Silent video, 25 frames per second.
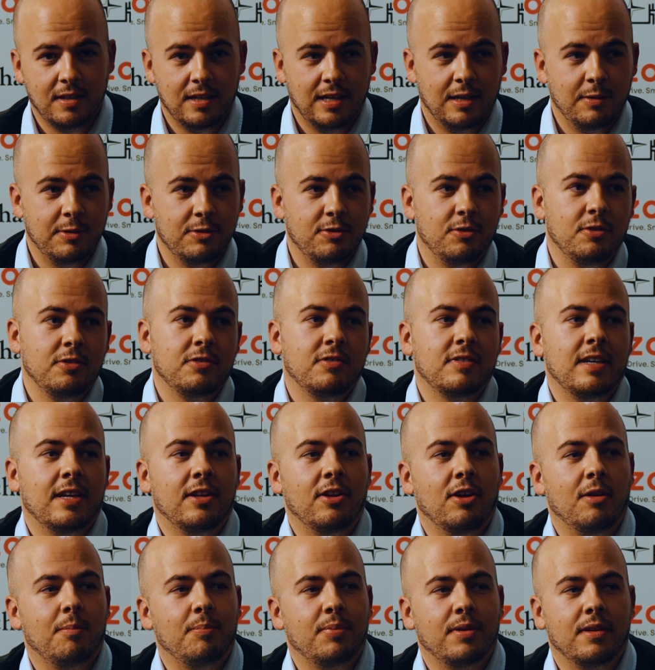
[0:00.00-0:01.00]
how it's all set
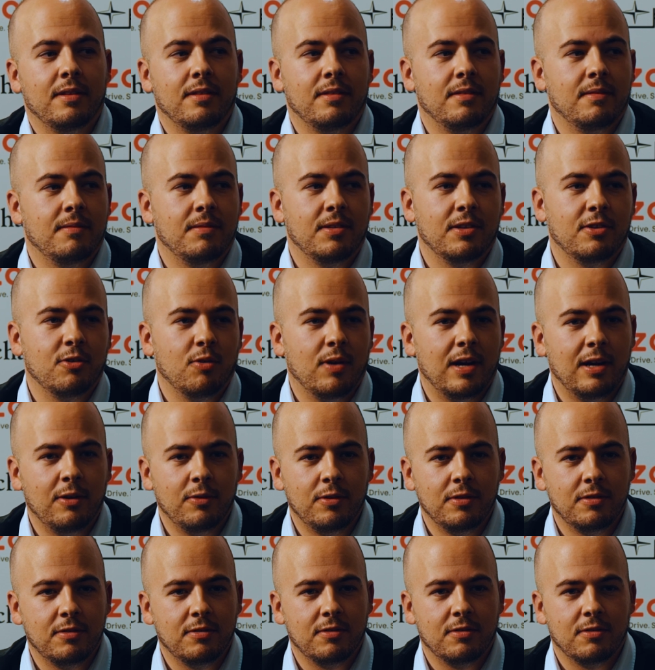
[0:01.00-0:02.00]
up, and the
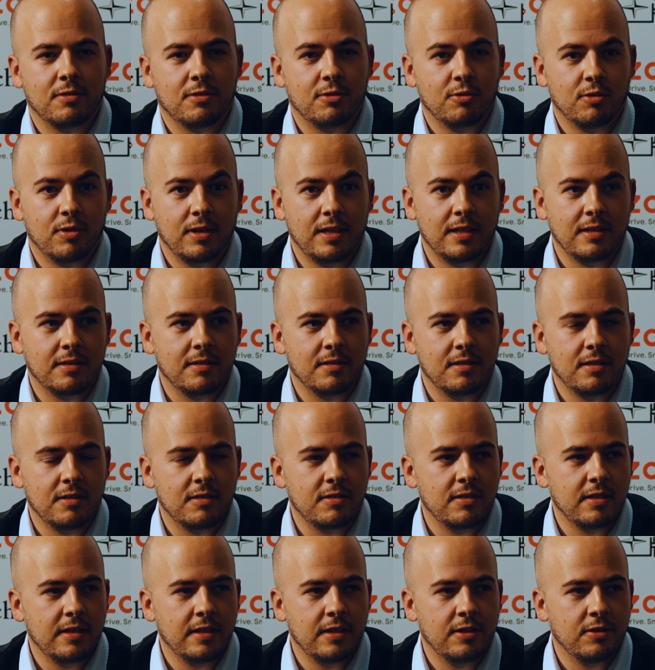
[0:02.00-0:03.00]
crowd is great
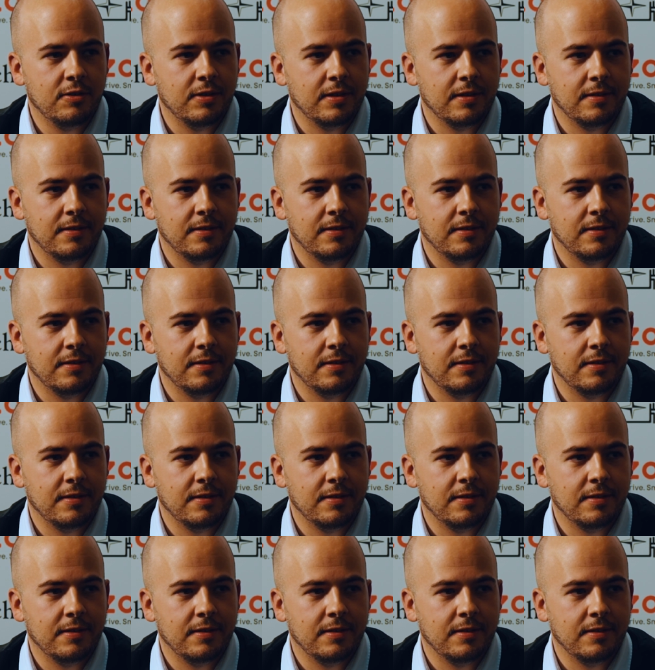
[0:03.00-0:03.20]
this year,